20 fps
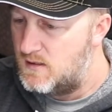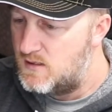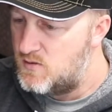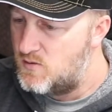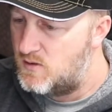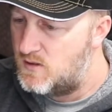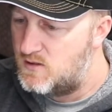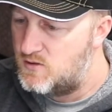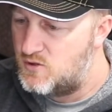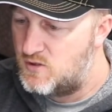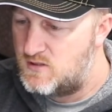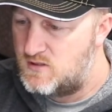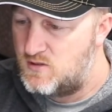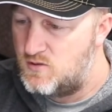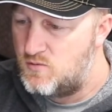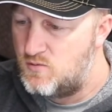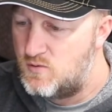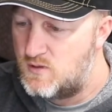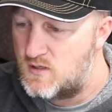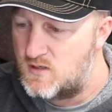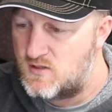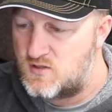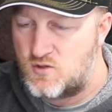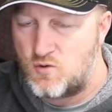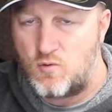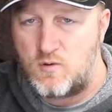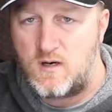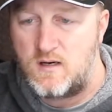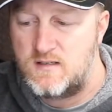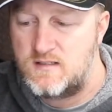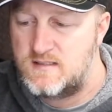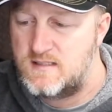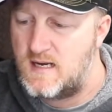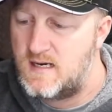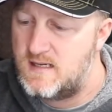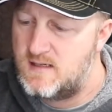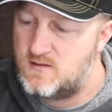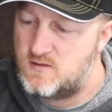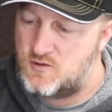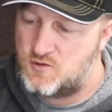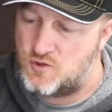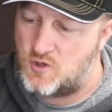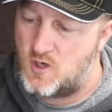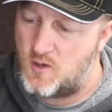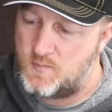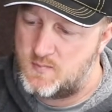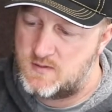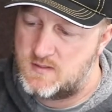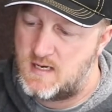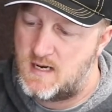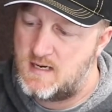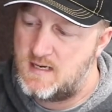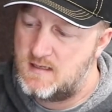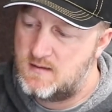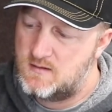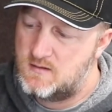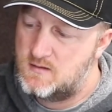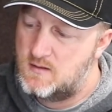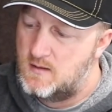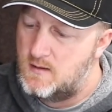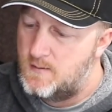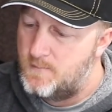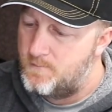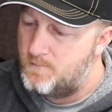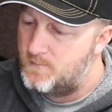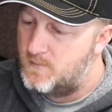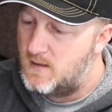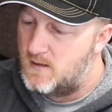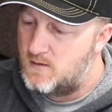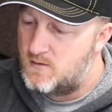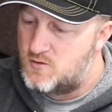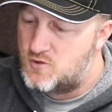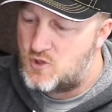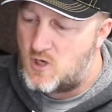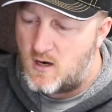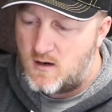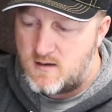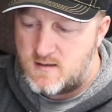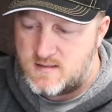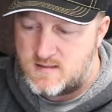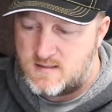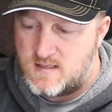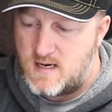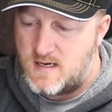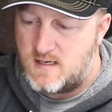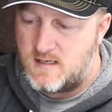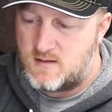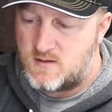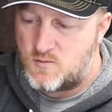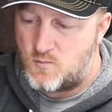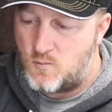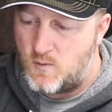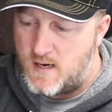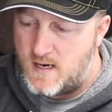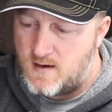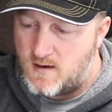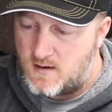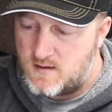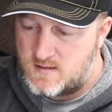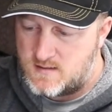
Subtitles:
You can just do your sonar settings, chirp settings, chart settings, radar